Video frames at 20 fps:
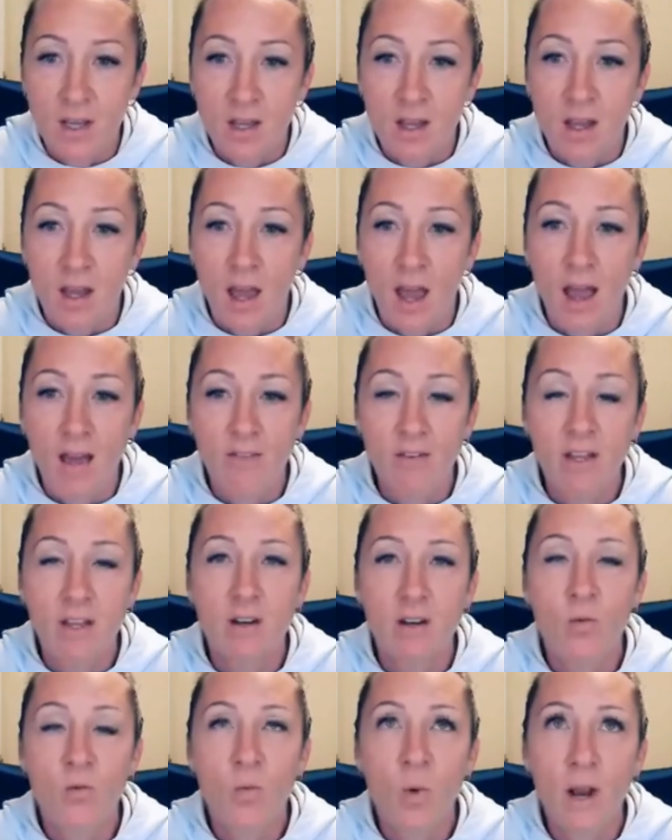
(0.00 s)
Having
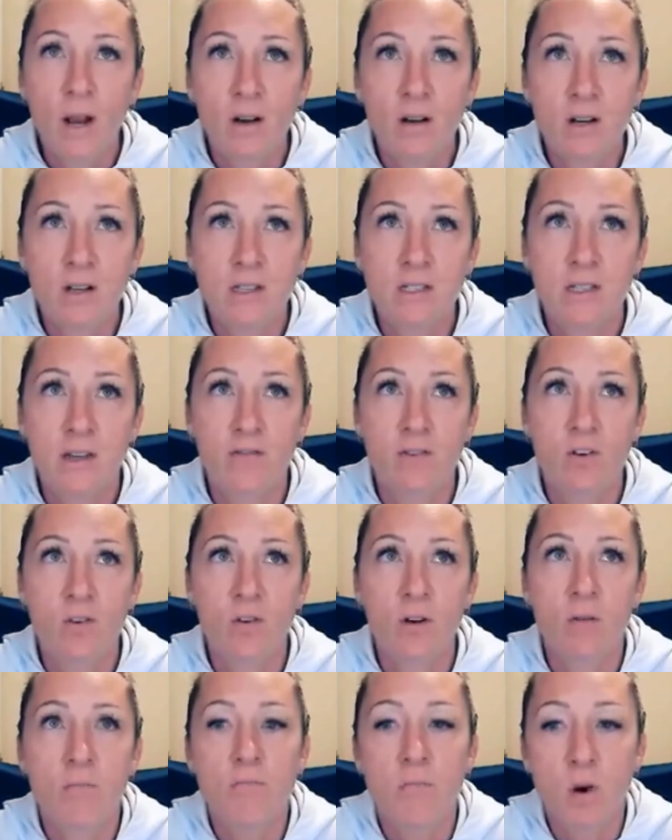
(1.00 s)
an awareness of
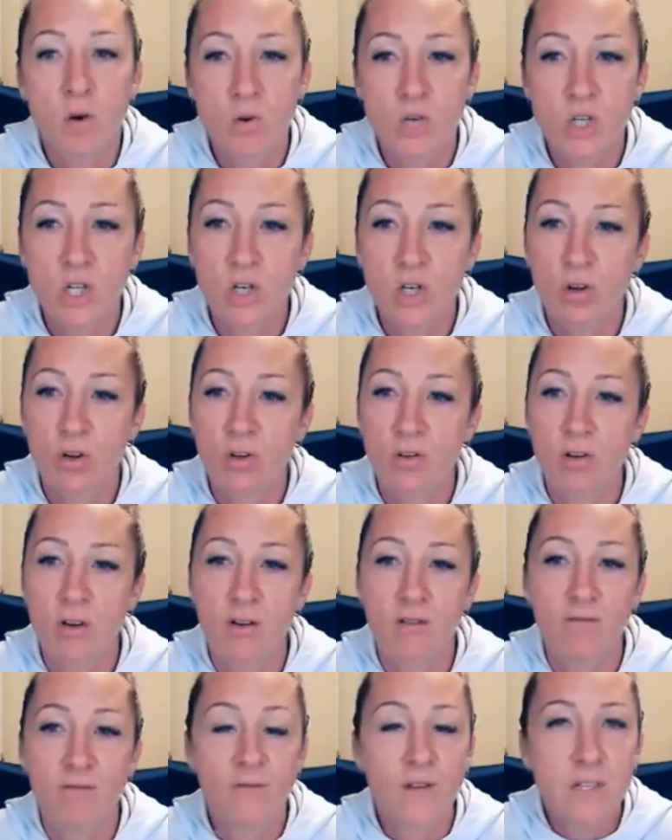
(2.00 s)
your emotional
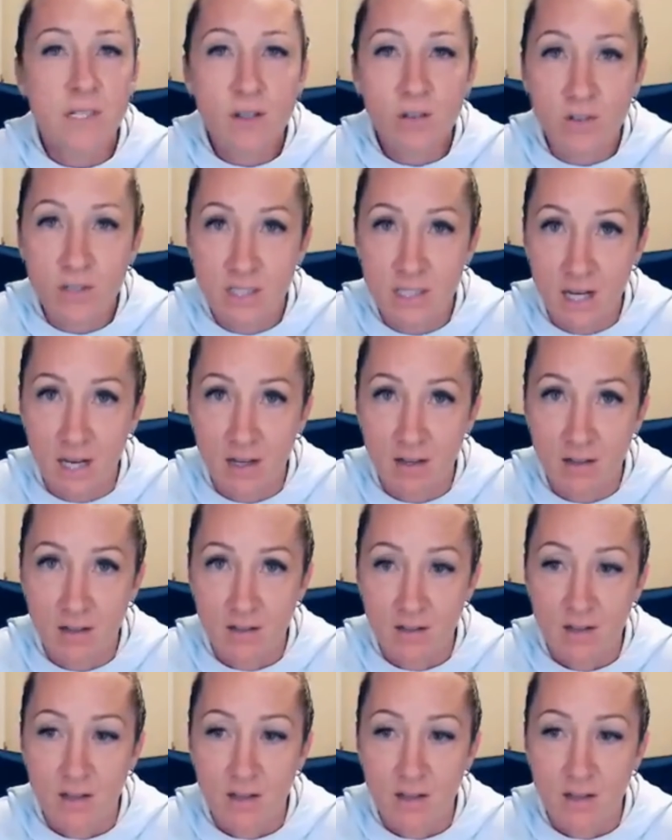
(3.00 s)
and physical state